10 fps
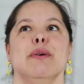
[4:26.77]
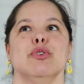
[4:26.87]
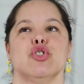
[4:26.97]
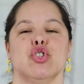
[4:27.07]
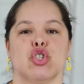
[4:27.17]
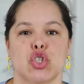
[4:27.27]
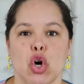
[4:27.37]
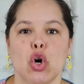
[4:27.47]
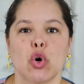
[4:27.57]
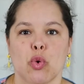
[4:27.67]
it was
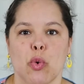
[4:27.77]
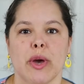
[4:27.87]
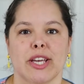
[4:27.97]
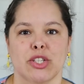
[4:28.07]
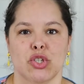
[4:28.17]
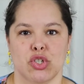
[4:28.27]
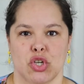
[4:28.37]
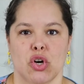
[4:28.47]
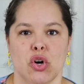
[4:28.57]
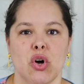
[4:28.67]
so quick to
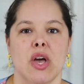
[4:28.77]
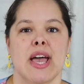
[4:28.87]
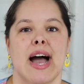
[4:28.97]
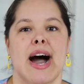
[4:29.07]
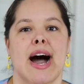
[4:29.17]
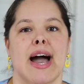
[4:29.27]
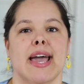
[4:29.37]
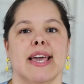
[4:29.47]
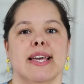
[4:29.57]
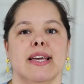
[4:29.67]
sew.
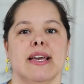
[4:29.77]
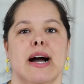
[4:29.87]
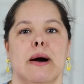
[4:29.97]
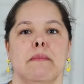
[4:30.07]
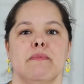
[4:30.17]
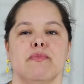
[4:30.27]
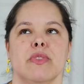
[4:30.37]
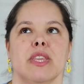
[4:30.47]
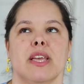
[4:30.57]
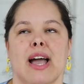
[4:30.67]
I um,
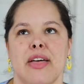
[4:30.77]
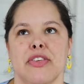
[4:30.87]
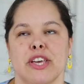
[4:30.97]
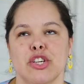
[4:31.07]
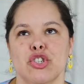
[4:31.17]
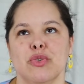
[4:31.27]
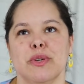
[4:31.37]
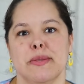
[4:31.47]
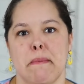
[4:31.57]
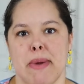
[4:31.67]
got the issue
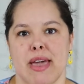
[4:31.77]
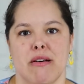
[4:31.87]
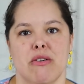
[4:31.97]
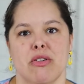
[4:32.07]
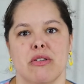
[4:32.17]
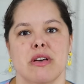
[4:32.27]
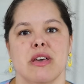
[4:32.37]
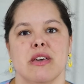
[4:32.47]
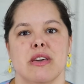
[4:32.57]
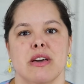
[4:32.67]
in the mail
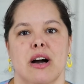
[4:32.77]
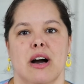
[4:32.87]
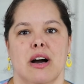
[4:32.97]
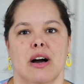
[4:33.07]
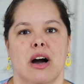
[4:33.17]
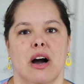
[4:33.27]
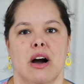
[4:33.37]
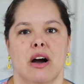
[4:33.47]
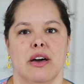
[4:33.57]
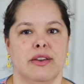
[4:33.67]
uh,
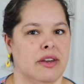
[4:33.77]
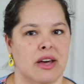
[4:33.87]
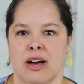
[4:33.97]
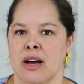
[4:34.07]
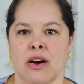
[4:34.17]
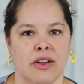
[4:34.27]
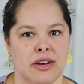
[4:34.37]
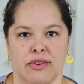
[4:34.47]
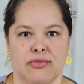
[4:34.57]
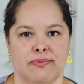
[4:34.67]
on,
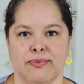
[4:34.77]
on a